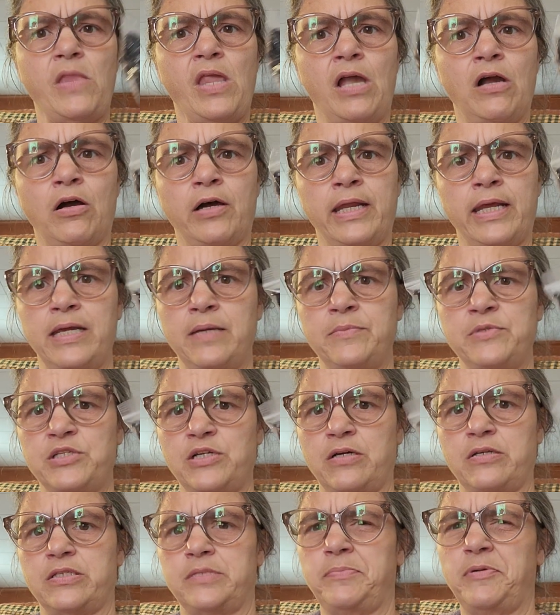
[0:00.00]
on
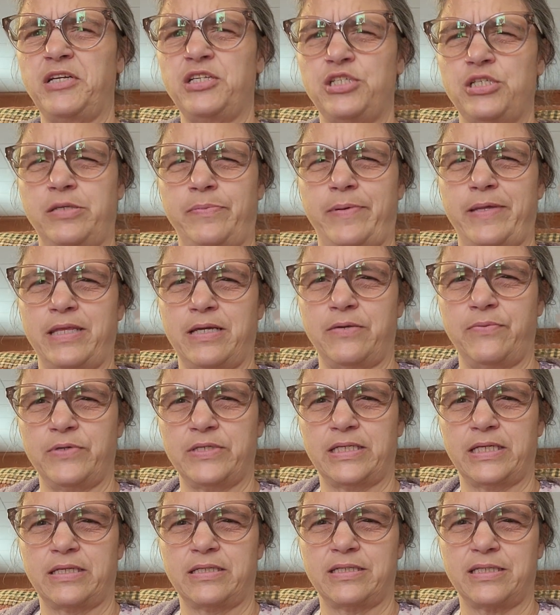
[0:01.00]
Amazon. It's pretty cheap. I think it was
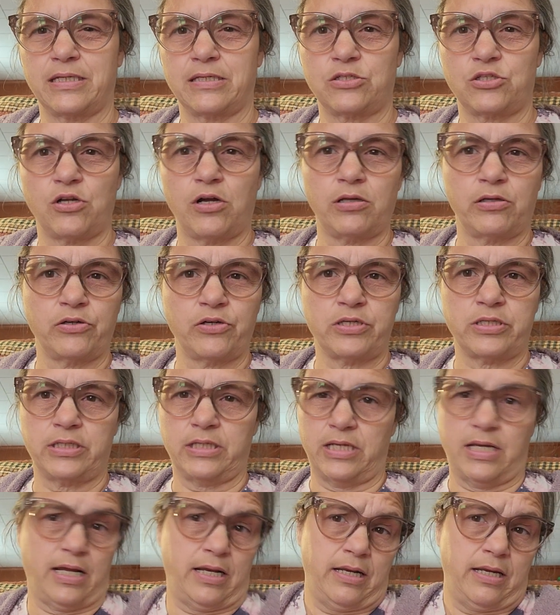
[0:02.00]
like
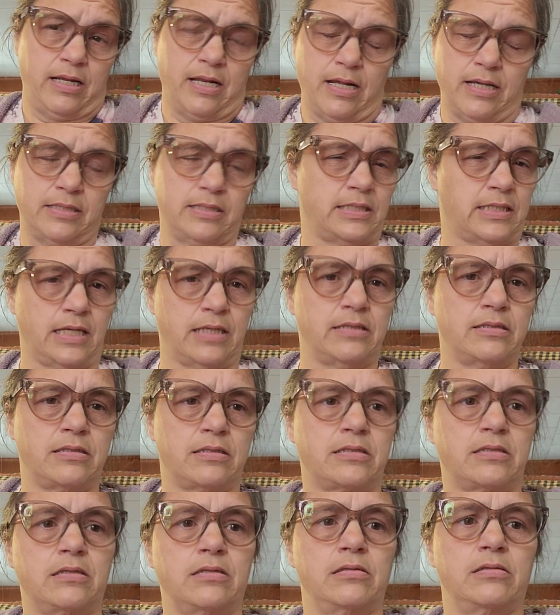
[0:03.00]

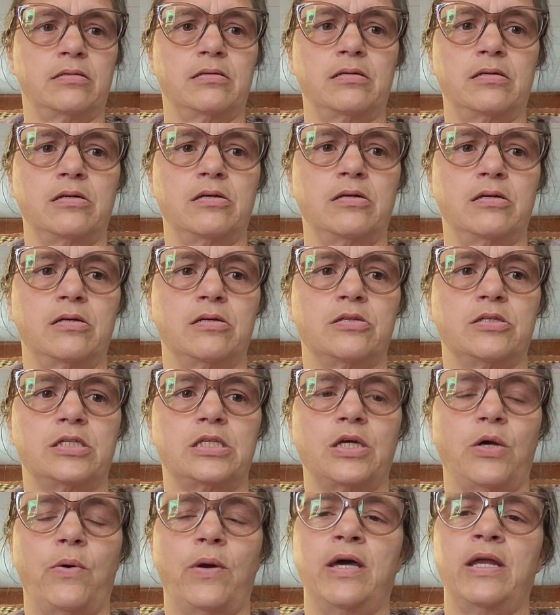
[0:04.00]
$6.99.
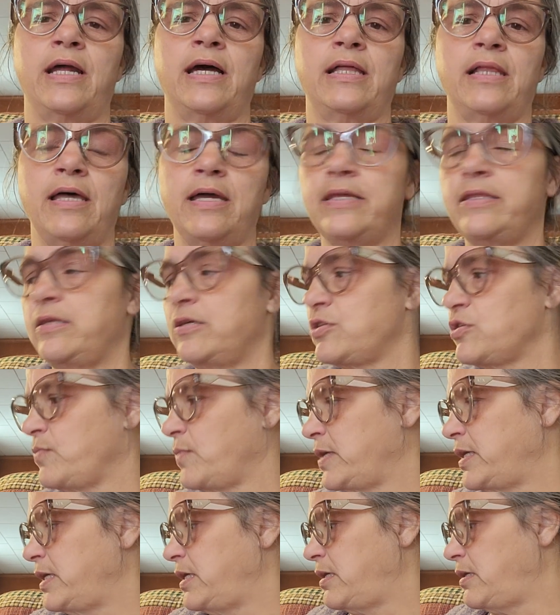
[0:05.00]
So, and I like the
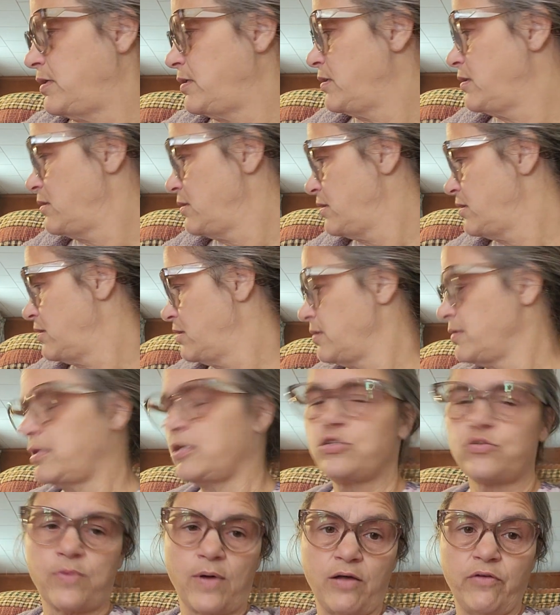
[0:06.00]
12
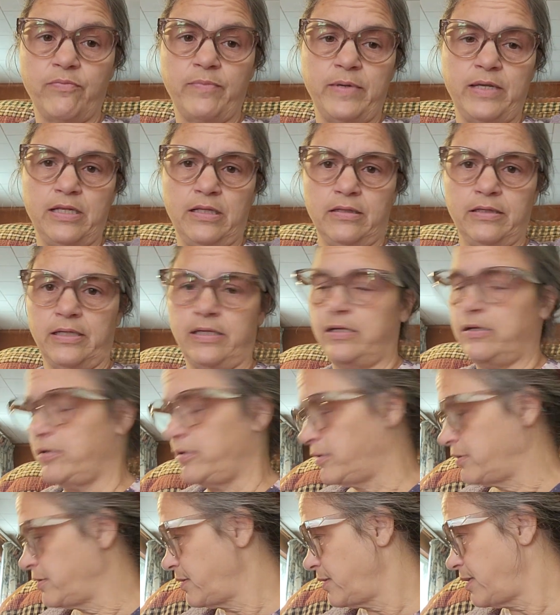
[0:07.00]

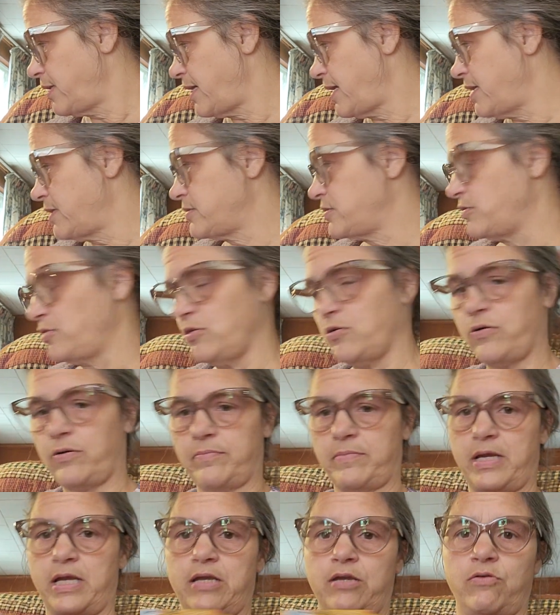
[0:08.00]
milliliter. As you know, in
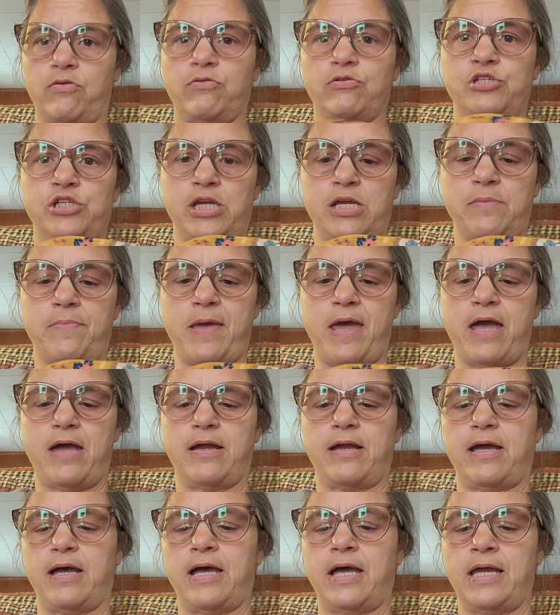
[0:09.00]
my crochet
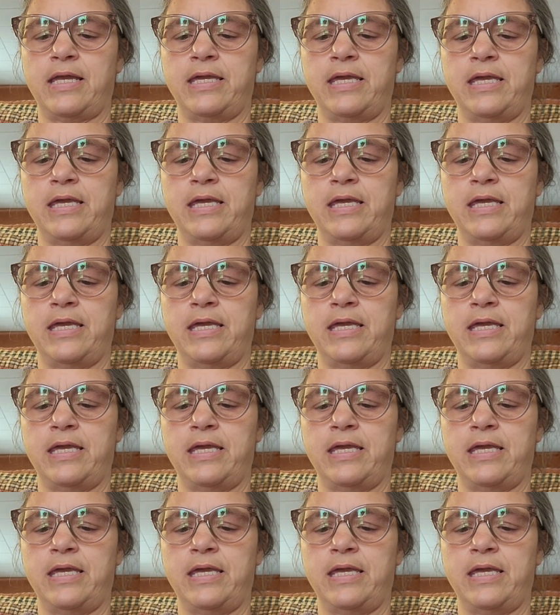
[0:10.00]
bag, I